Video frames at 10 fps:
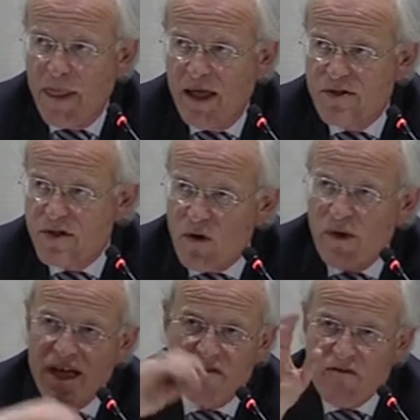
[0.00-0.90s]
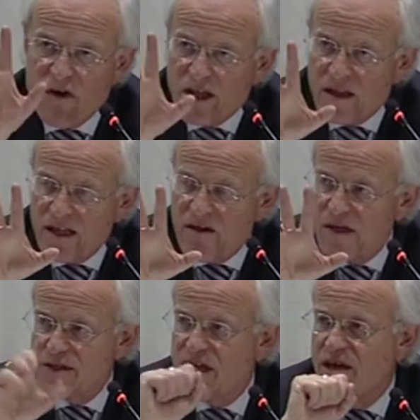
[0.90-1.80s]
And so we have a very clear
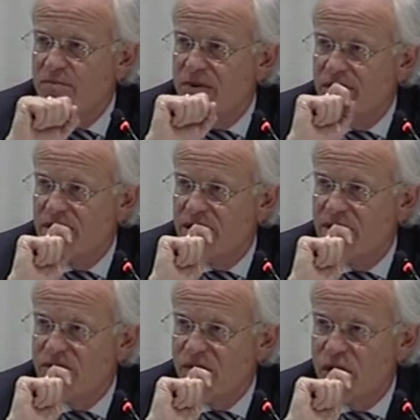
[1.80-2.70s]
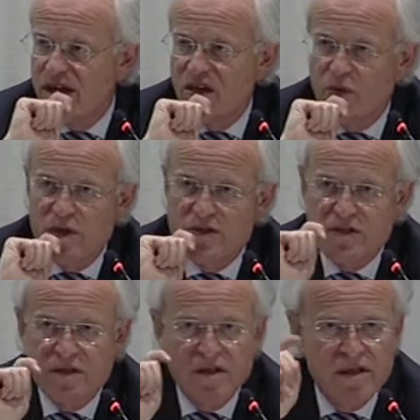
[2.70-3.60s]
example of the way in
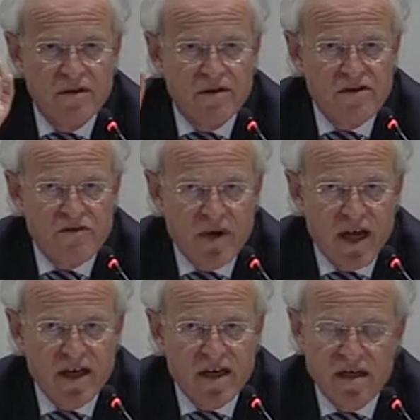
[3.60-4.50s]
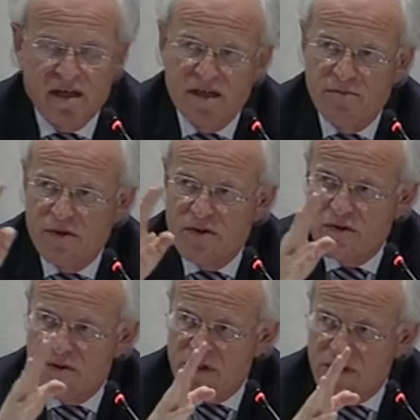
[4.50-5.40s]
which threat
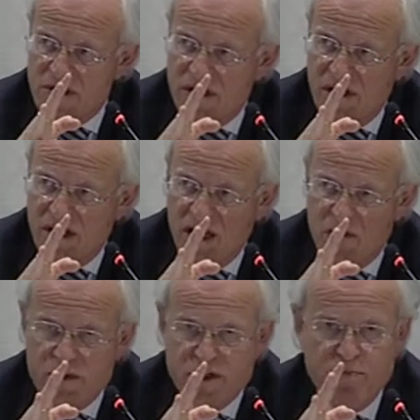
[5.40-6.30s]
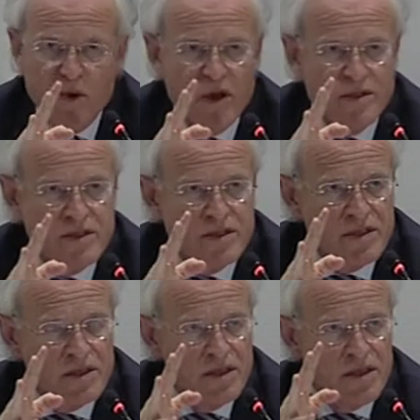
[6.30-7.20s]
produces a
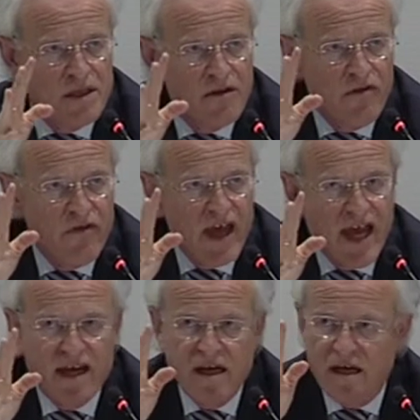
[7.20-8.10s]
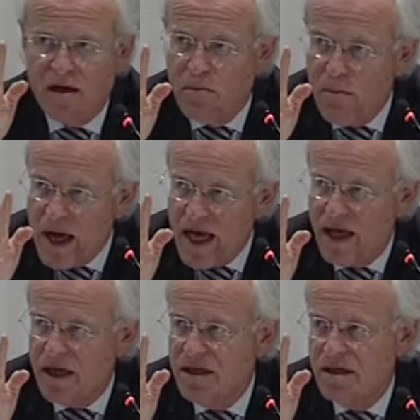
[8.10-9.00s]
response that
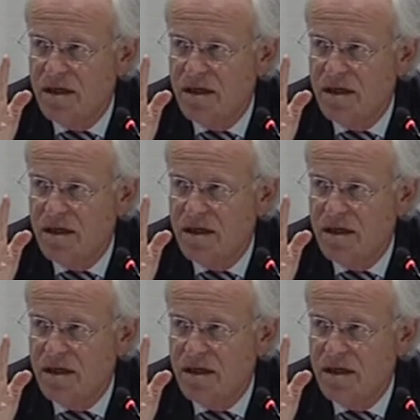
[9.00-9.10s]
may,